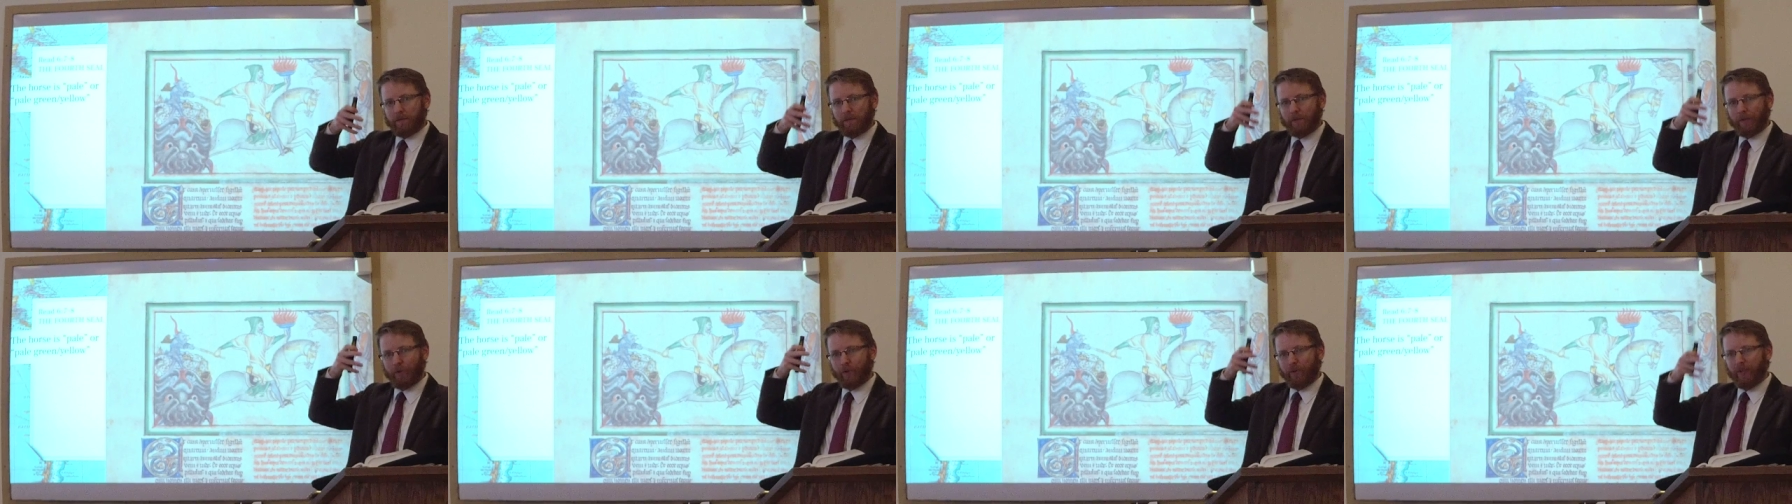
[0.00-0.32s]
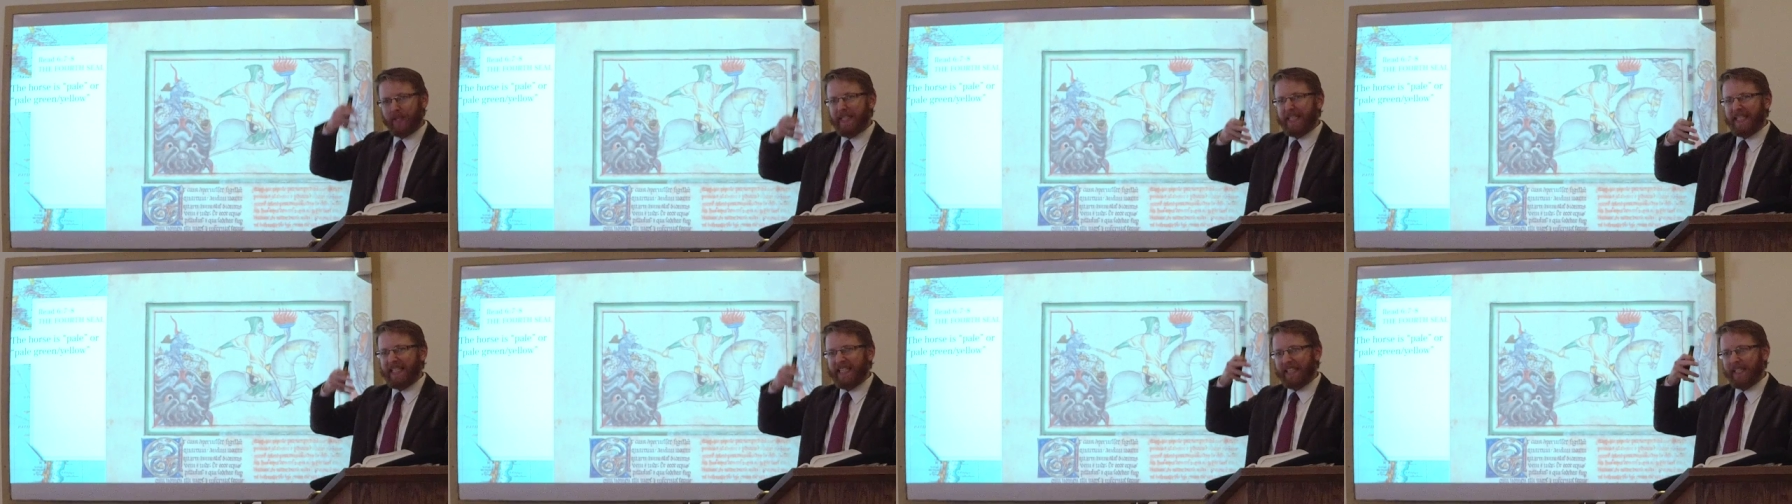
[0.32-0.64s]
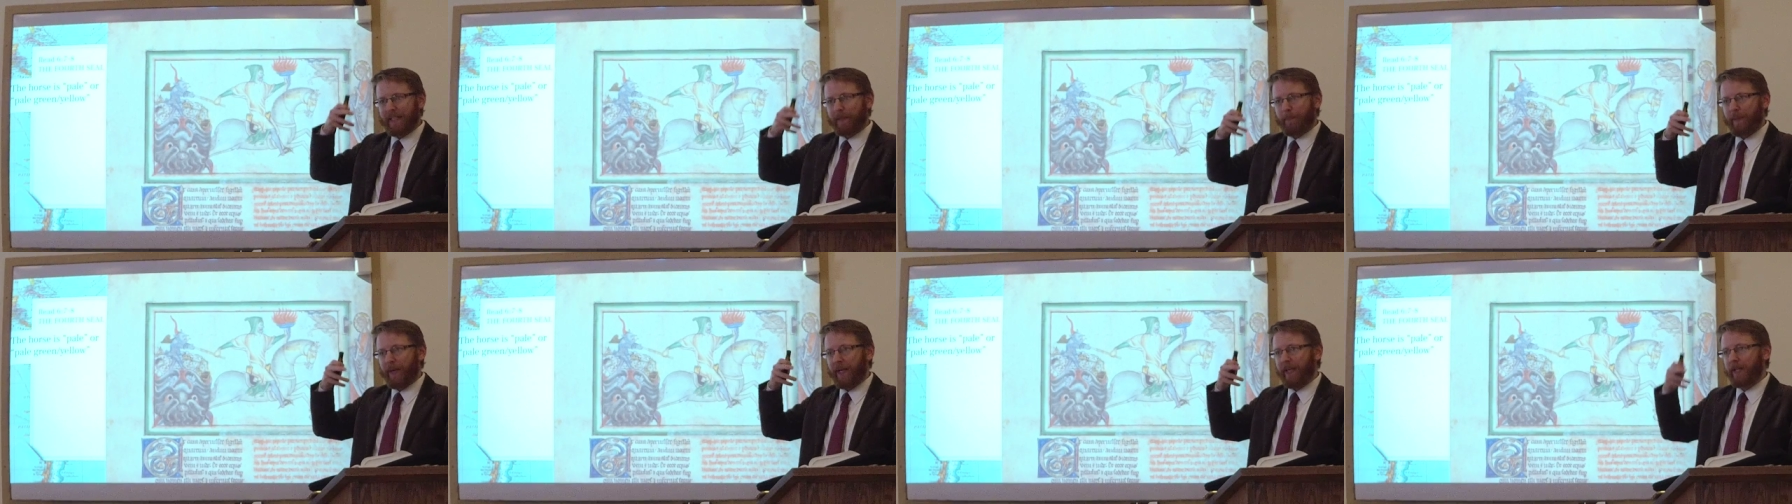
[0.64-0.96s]

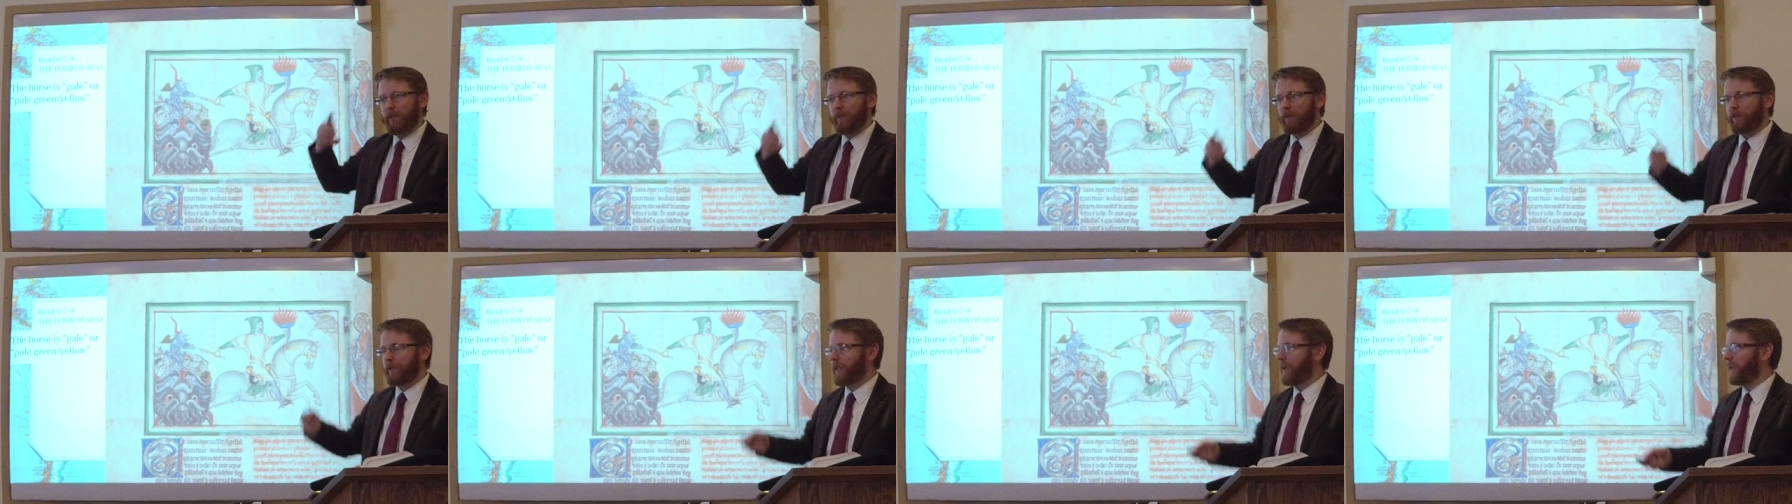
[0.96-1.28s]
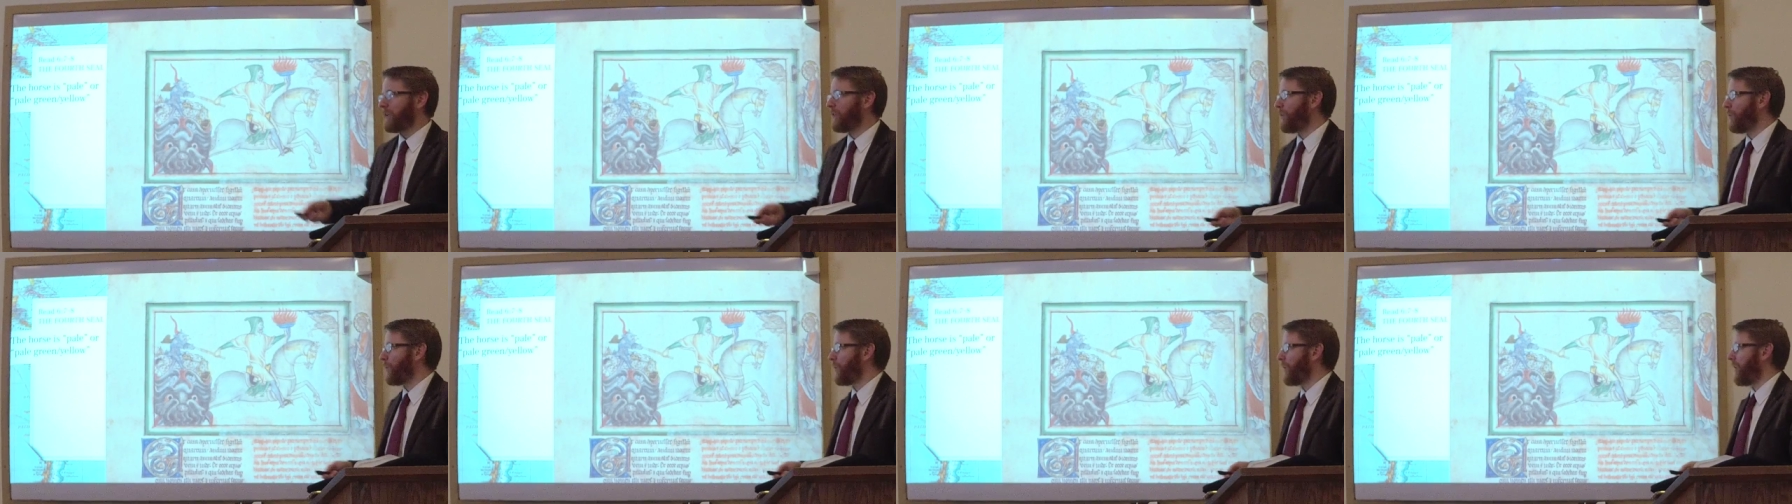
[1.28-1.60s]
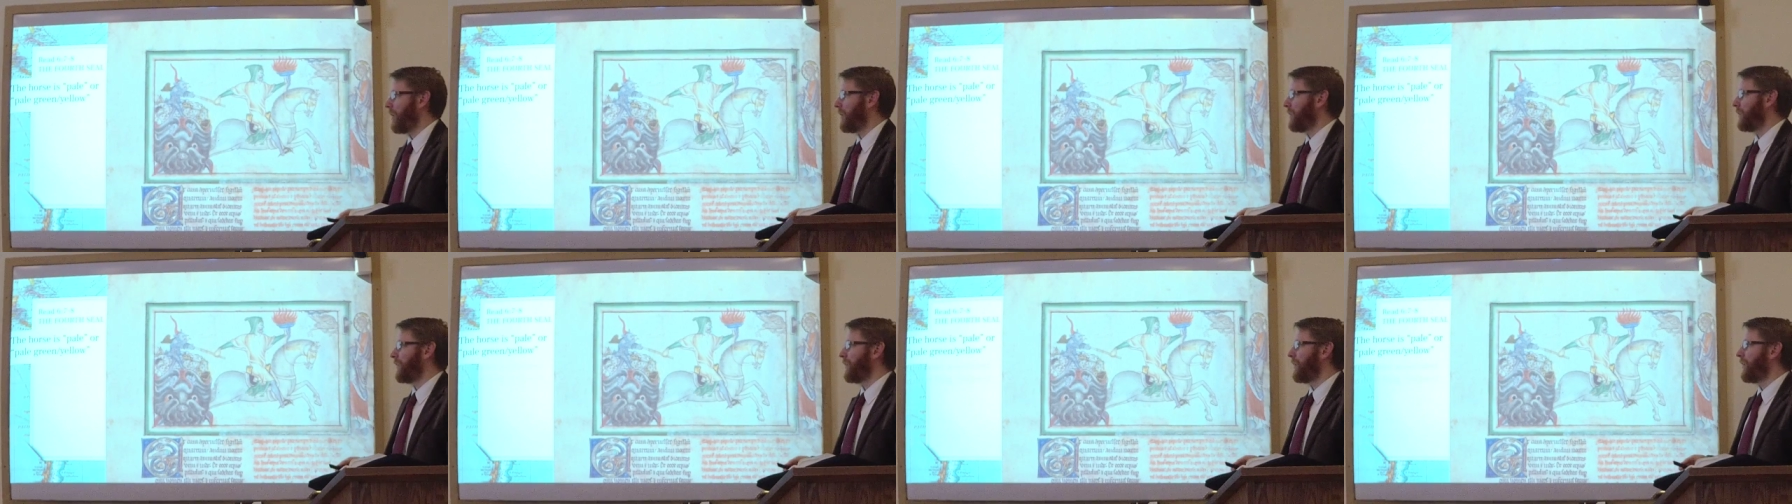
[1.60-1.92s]
green, pale yellow
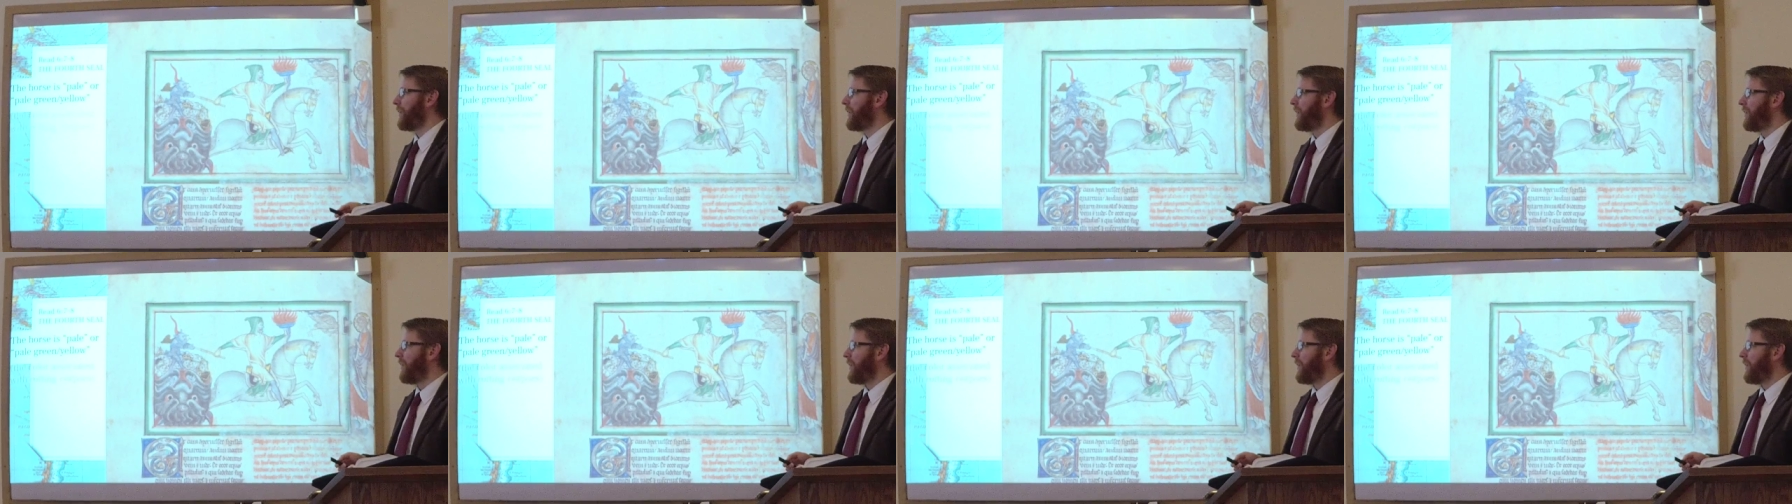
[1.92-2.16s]
color